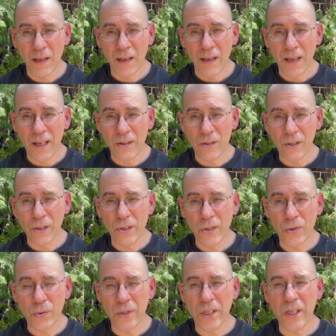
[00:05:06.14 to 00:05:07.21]
And Deleuze
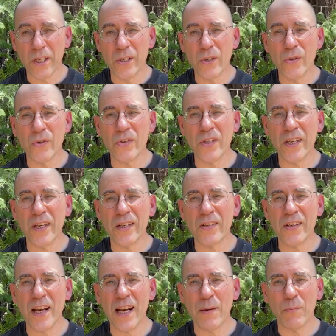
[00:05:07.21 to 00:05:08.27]
will use the
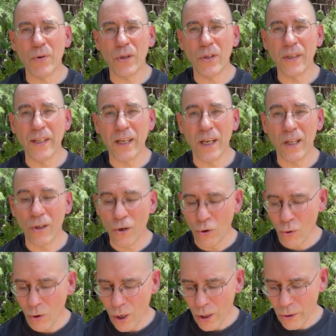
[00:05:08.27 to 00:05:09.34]
example, and I'll
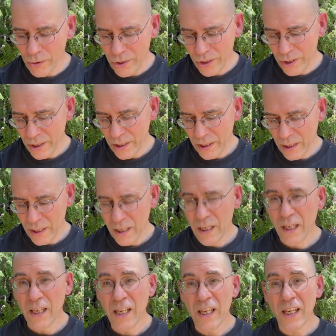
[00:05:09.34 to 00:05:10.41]
quote,
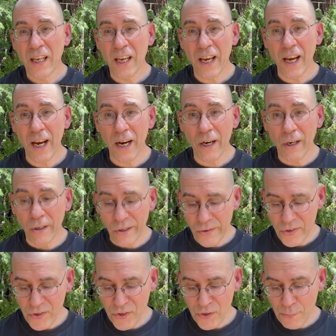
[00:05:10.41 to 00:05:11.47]
Carroll's
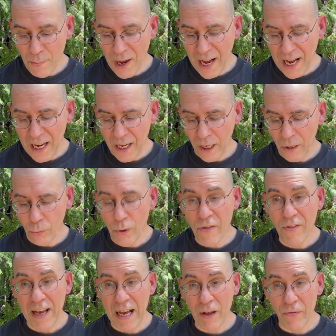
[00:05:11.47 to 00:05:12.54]
smile
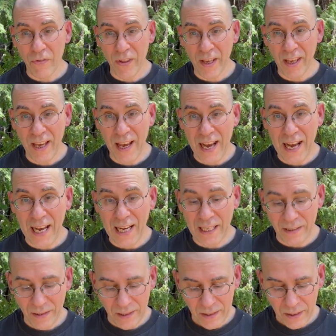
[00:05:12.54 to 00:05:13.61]
without the cat,
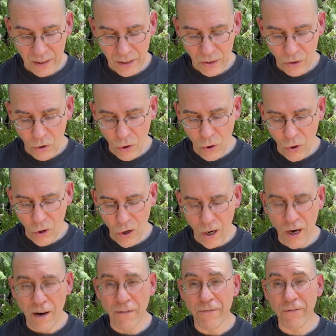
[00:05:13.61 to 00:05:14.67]

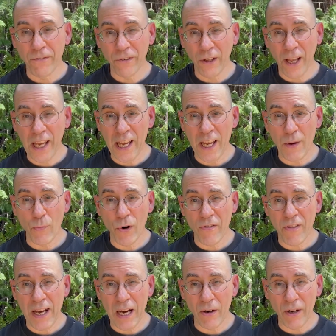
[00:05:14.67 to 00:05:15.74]
or flame
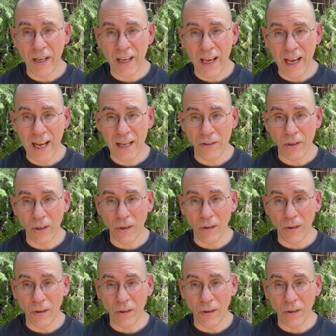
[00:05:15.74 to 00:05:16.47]
without a candle.